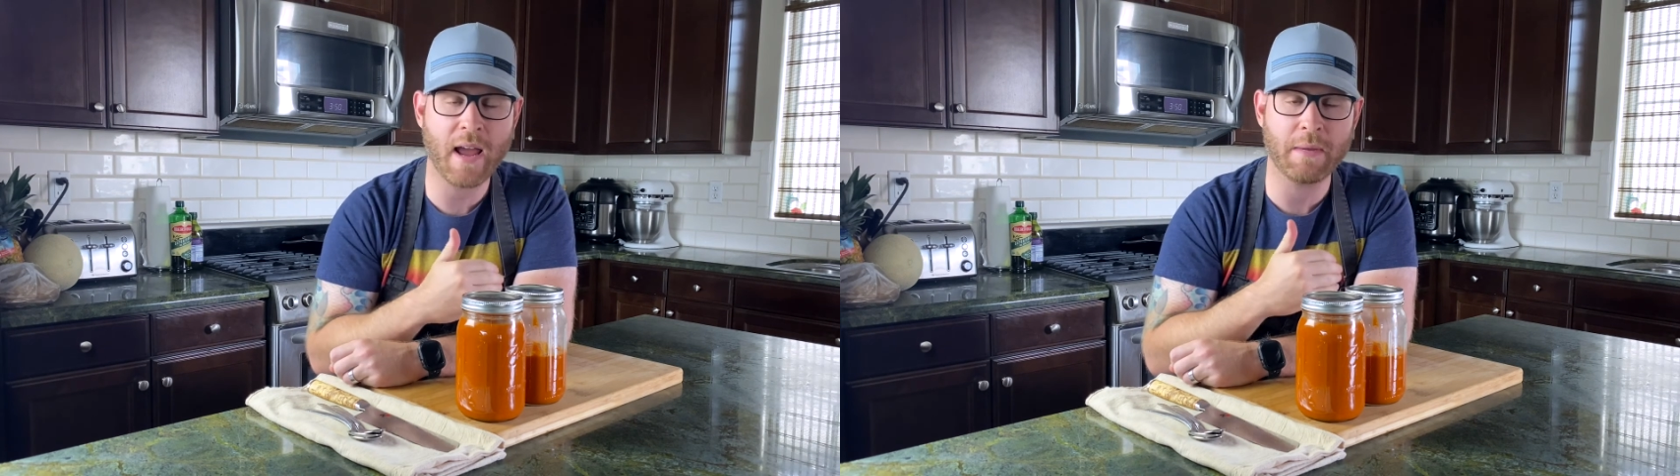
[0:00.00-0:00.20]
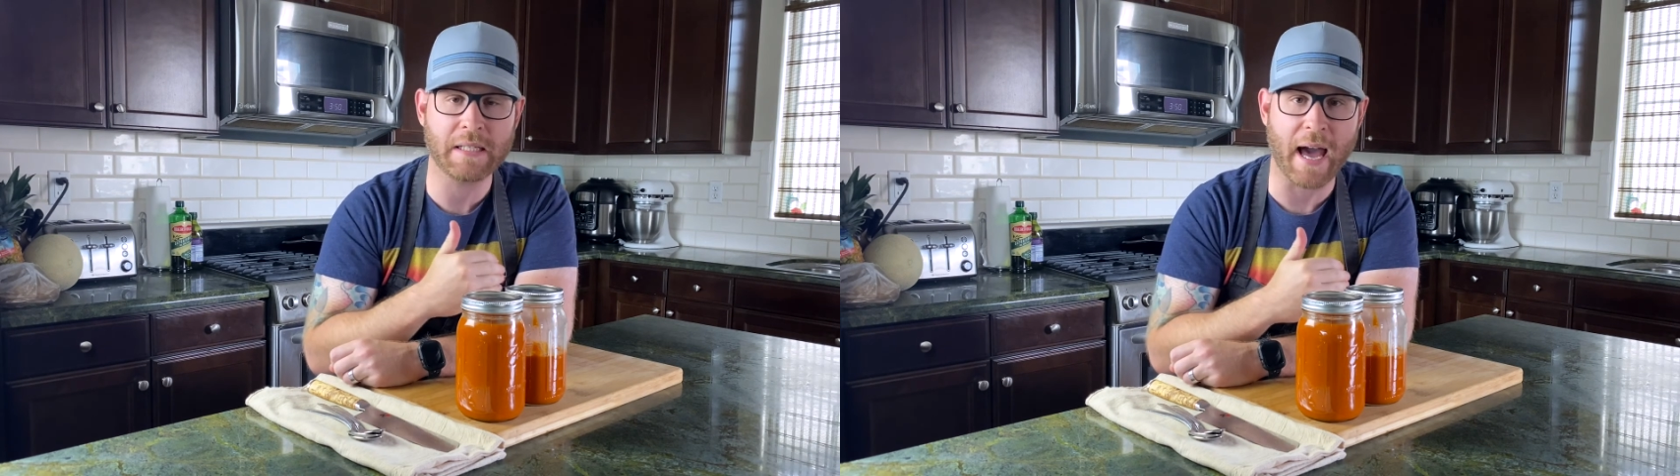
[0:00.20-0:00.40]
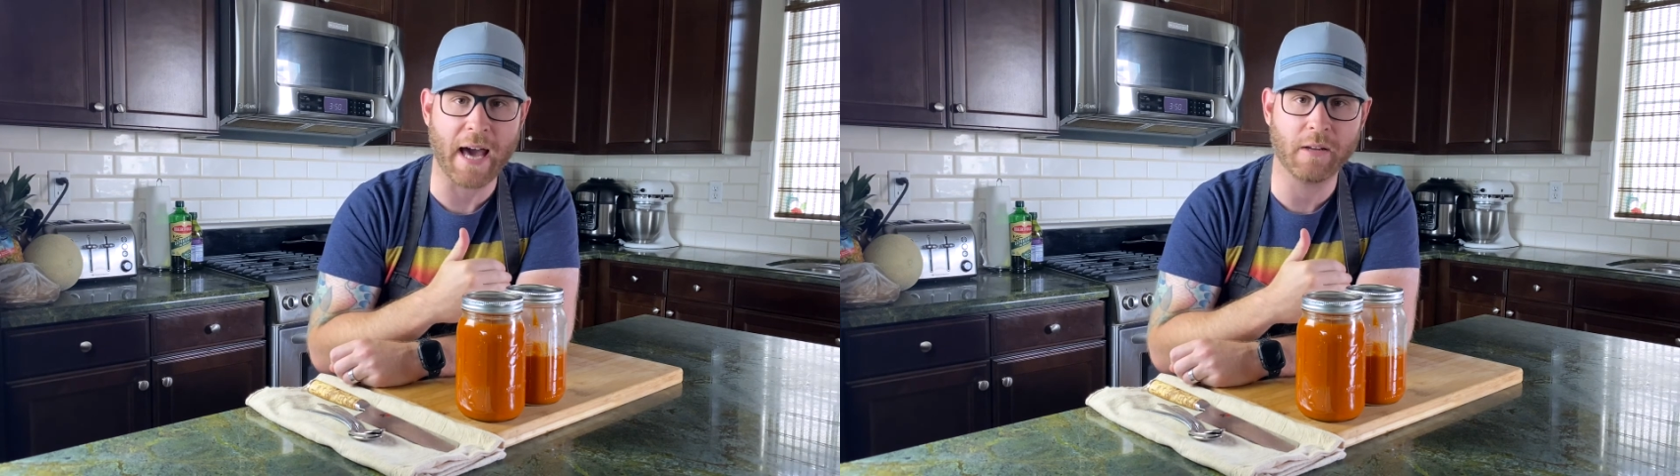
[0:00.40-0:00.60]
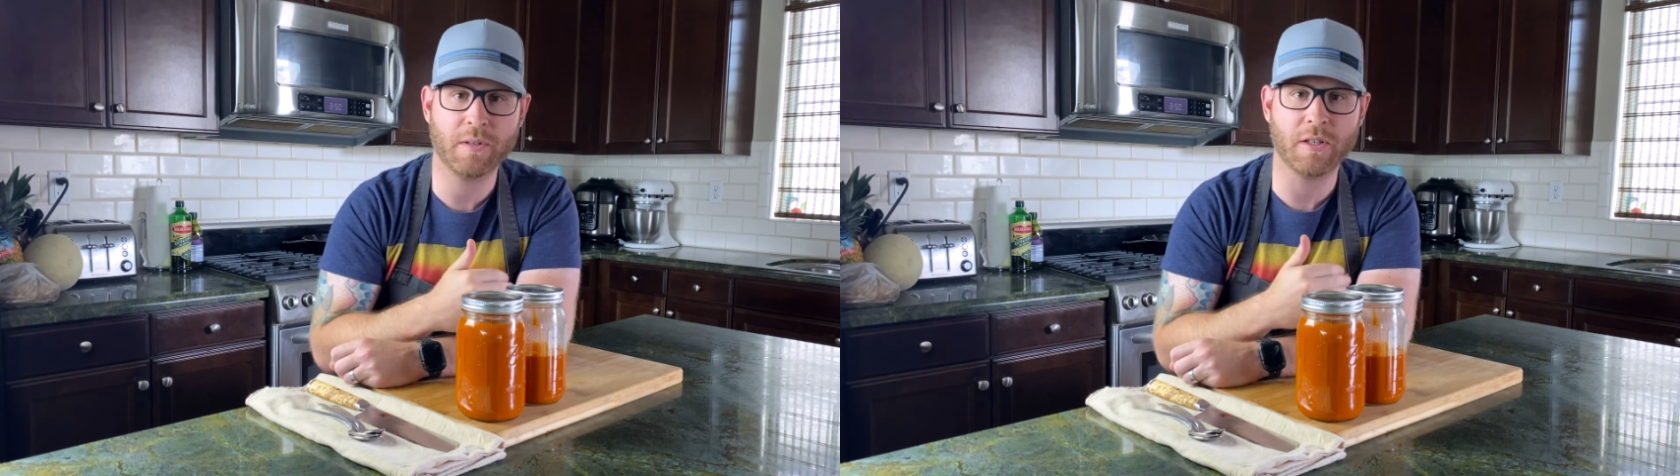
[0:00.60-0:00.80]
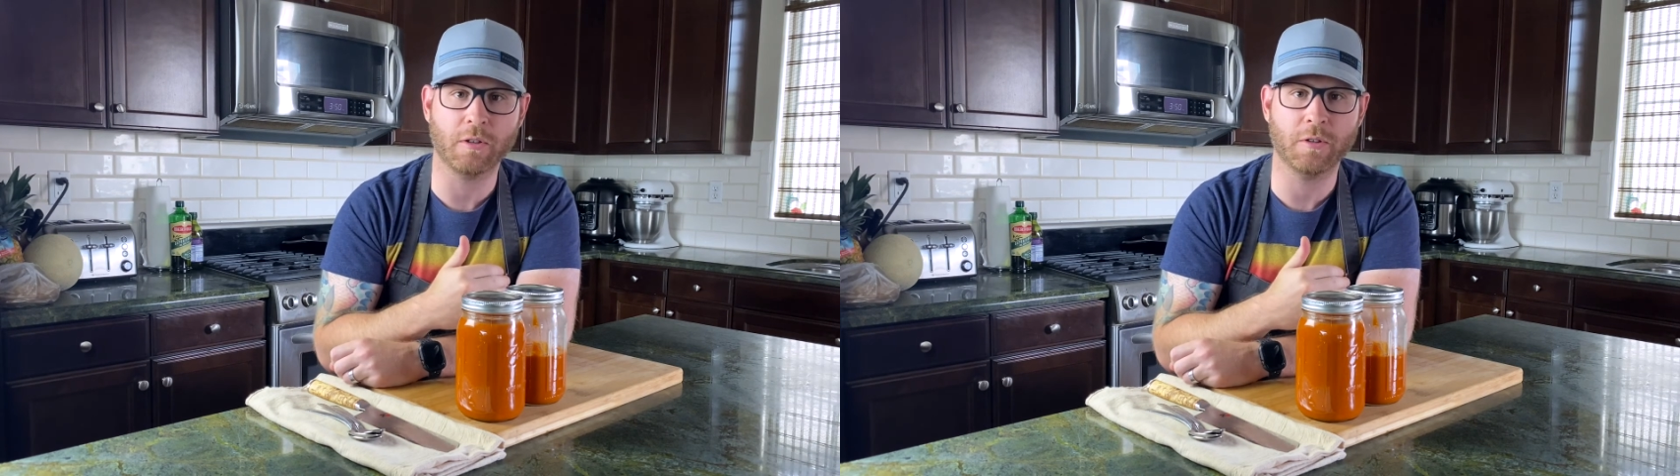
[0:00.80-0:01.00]
is Adam
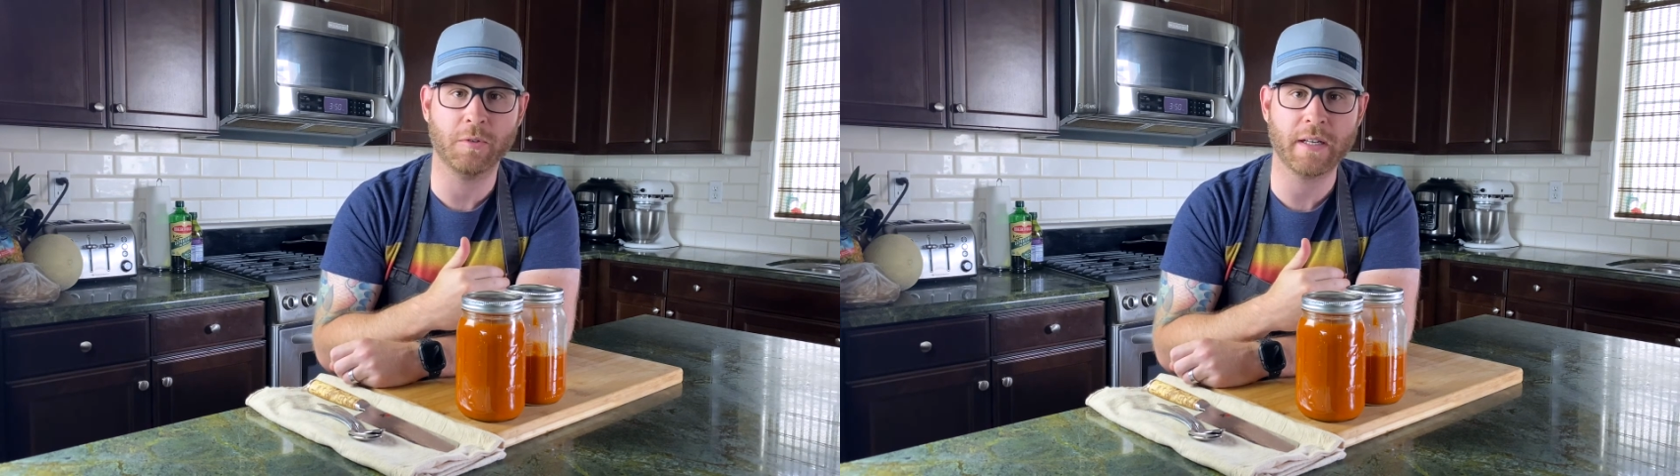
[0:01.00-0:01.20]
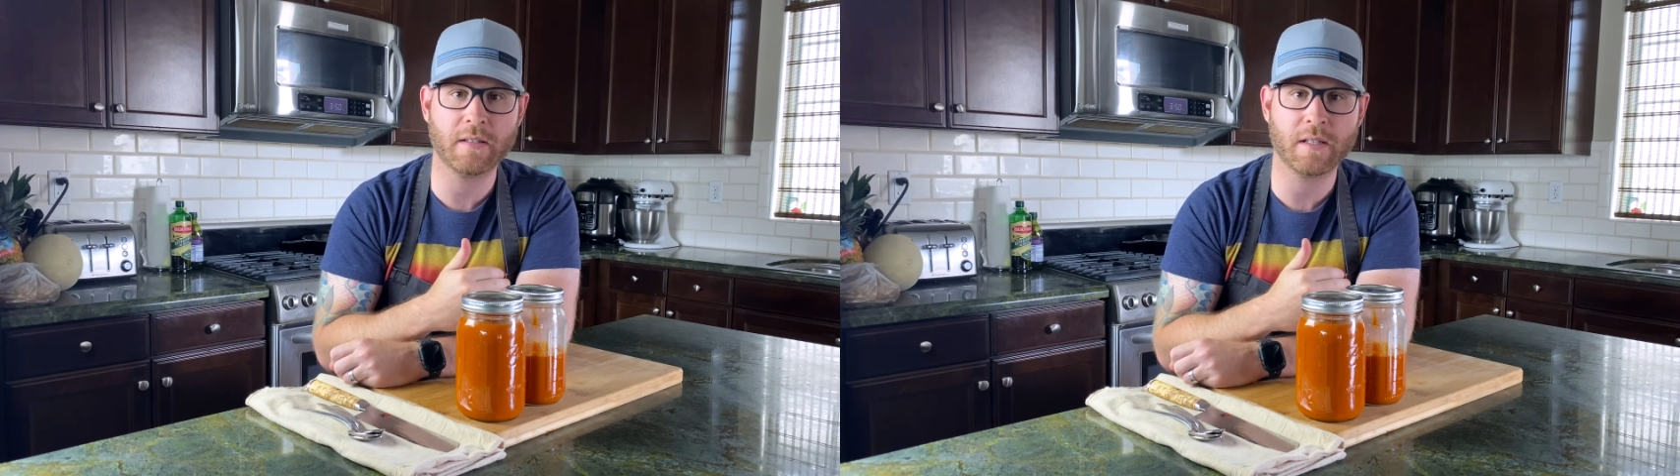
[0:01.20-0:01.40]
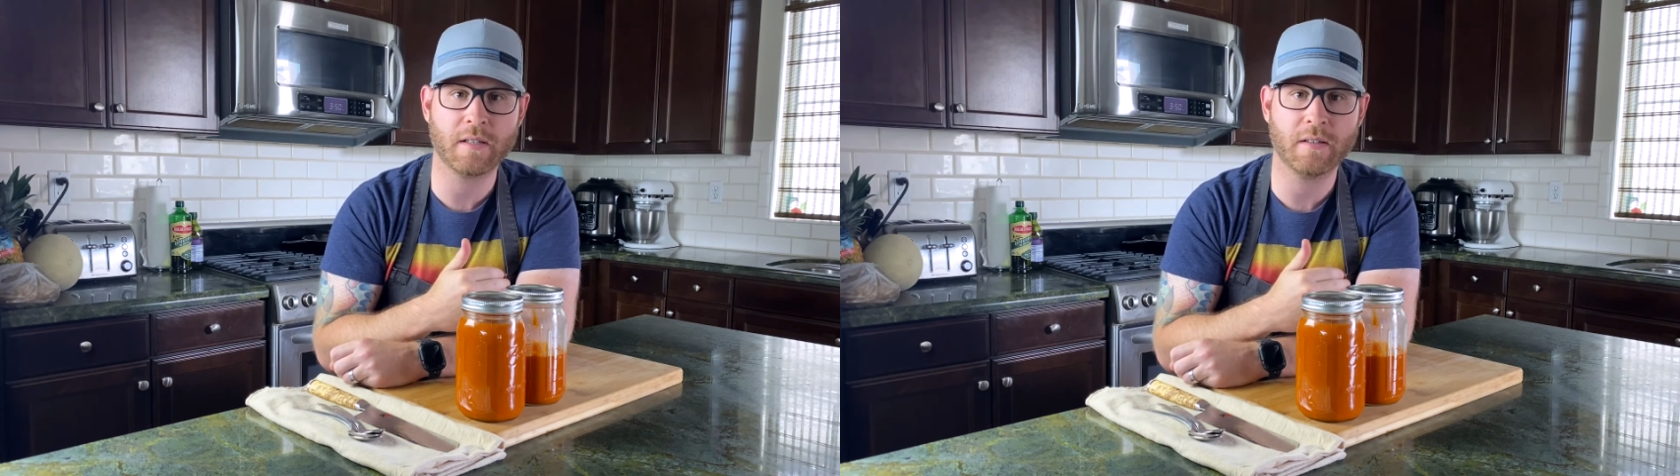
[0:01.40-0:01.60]
Solowitz,